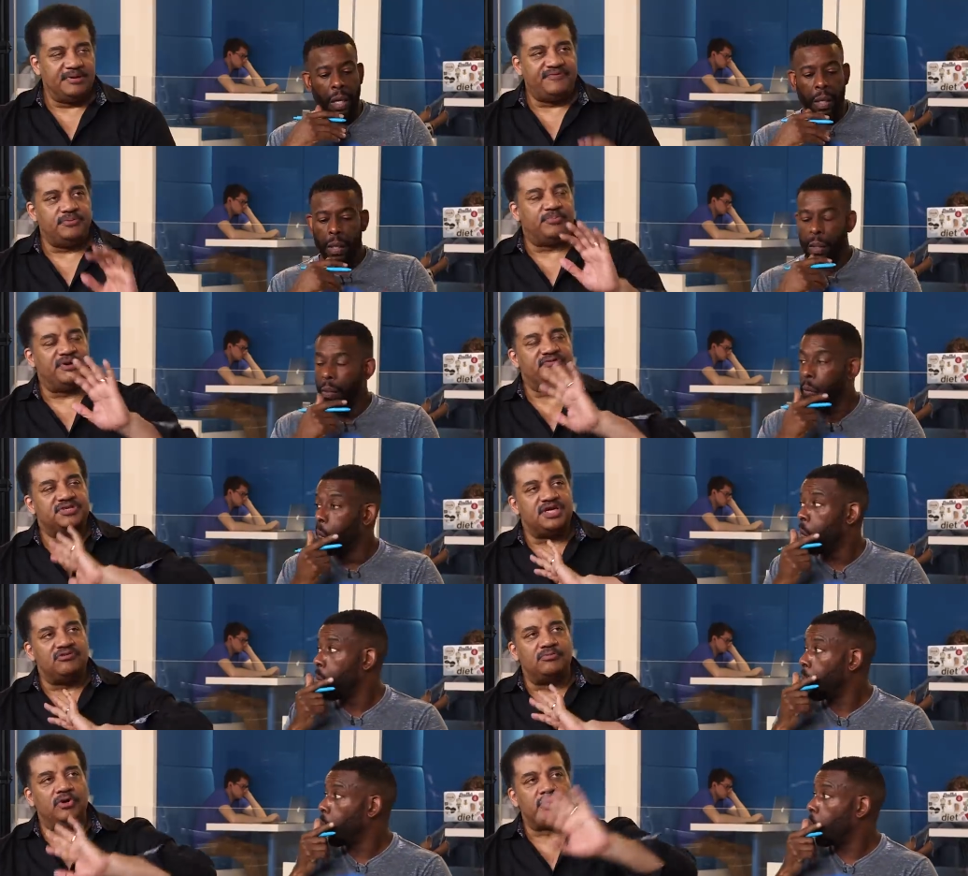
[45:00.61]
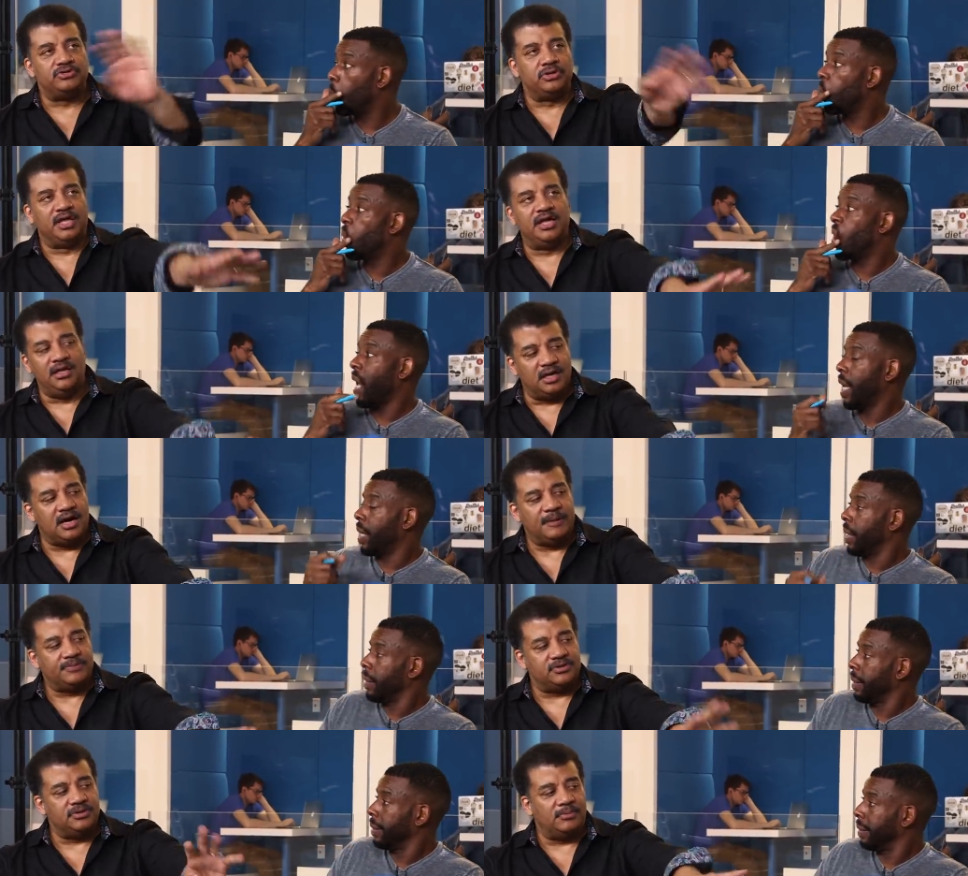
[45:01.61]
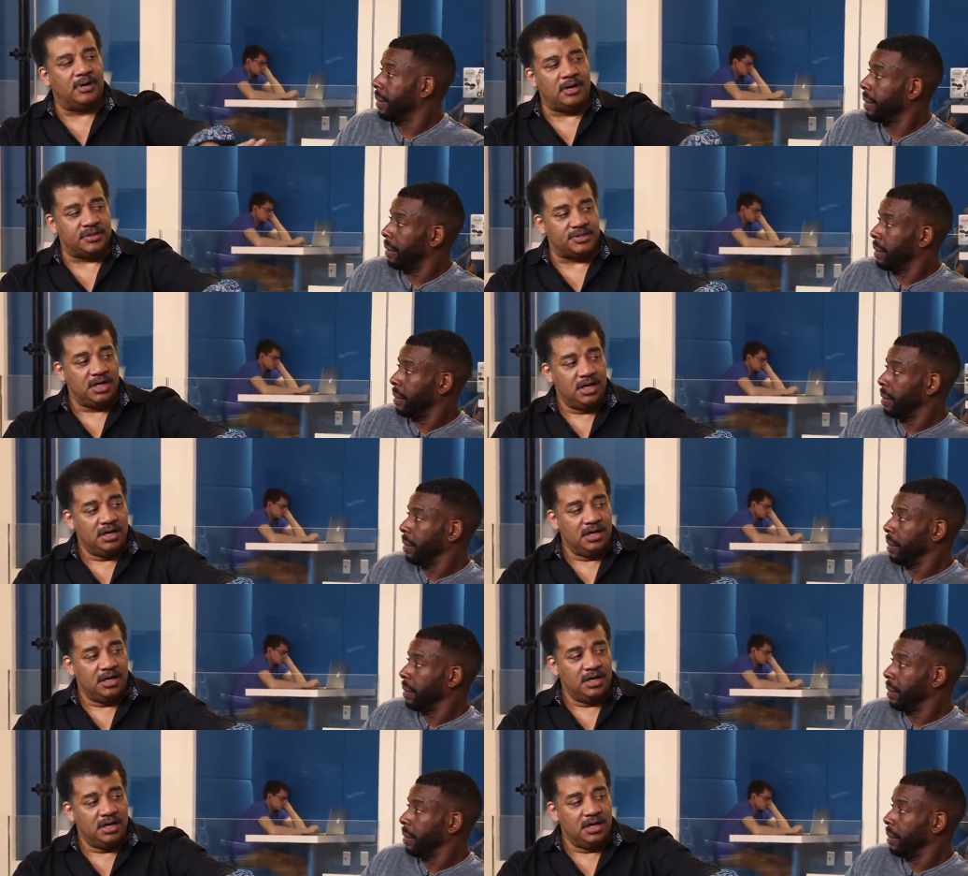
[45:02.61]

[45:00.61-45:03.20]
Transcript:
Speaker 1: but if you, but if you send a remote control helicopter to Mars,